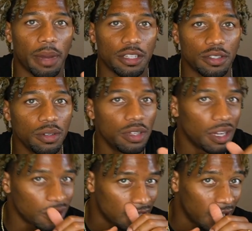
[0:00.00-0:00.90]
about two
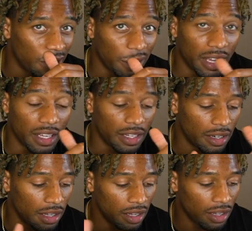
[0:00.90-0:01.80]
years now
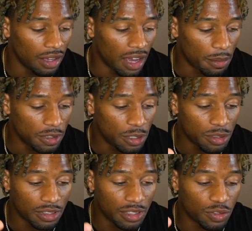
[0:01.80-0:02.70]
and I've been
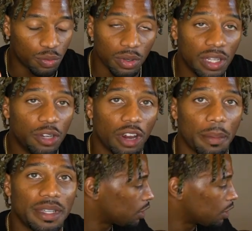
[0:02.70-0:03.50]
using these really crappy.